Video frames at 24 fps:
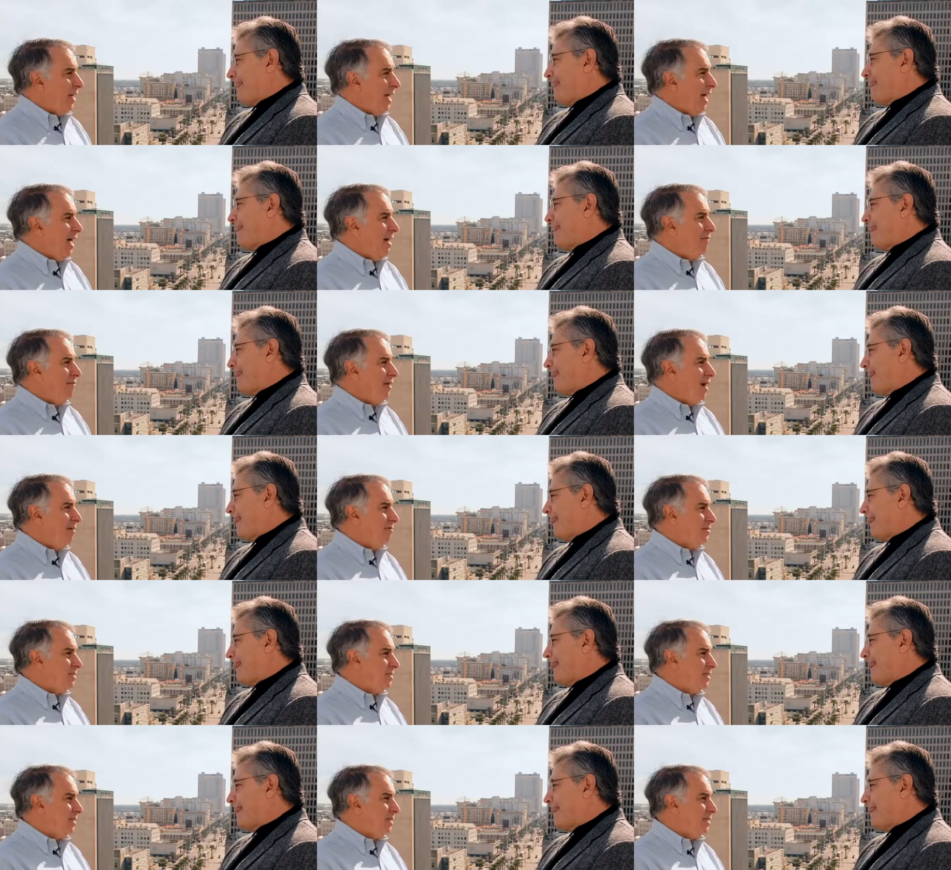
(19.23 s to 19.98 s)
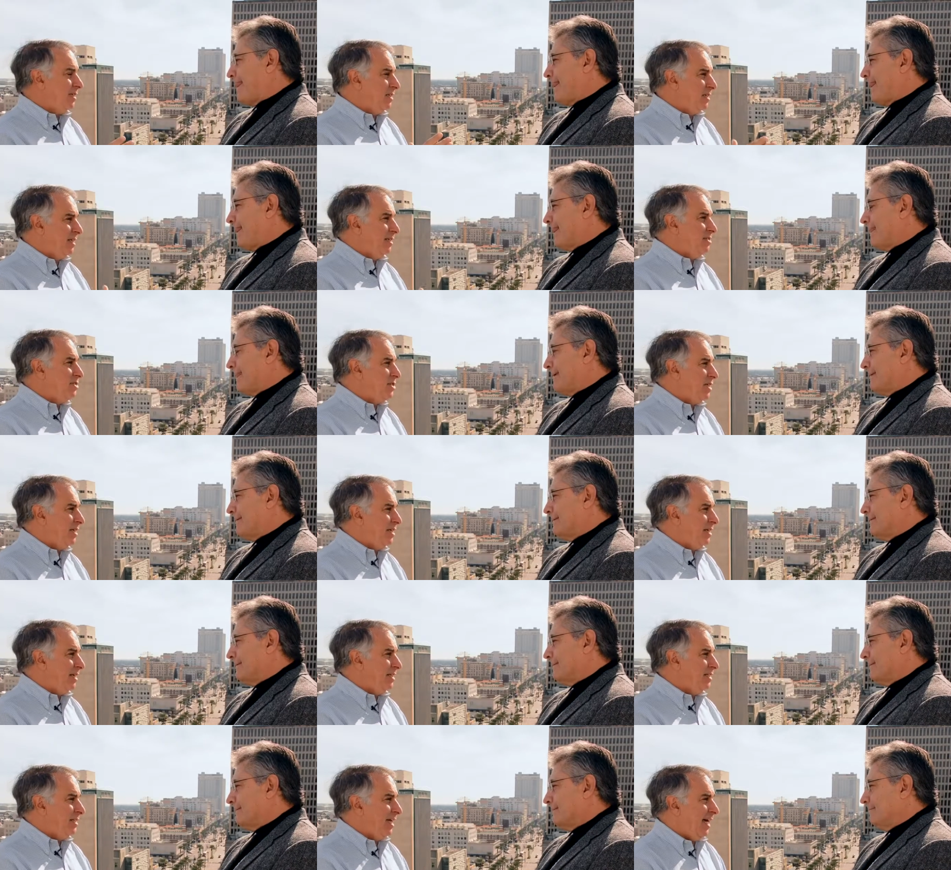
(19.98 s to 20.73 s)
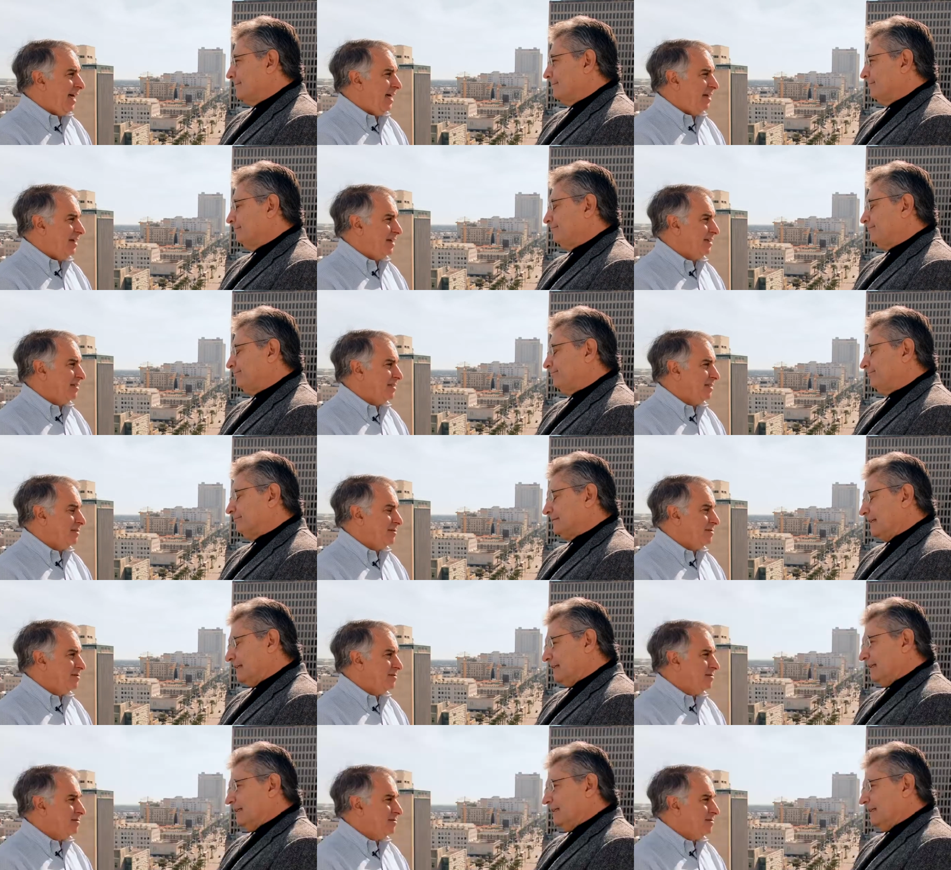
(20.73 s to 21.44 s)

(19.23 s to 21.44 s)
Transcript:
Speaker 1: We have obviously the lynching of the Italians.